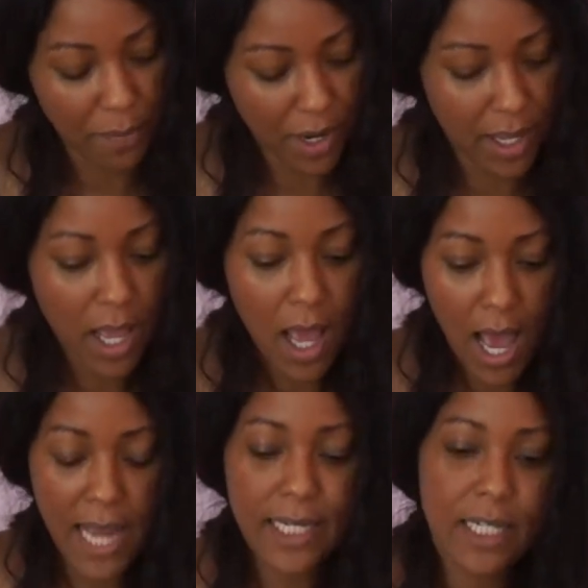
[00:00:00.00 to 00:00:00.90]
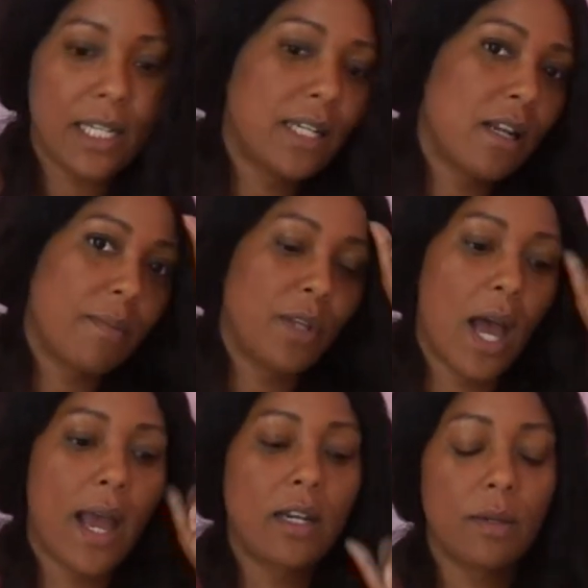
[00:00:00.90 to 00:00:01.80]
But I did end up,
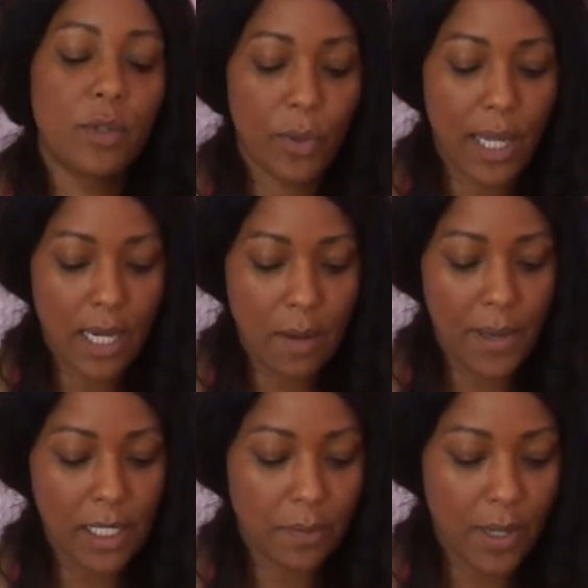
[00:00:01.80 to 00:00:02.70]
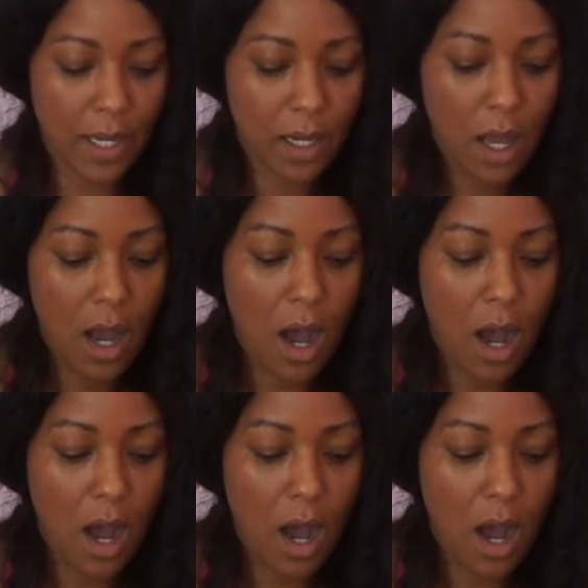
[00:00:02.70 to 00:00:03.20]
I ended up doing it in the basement.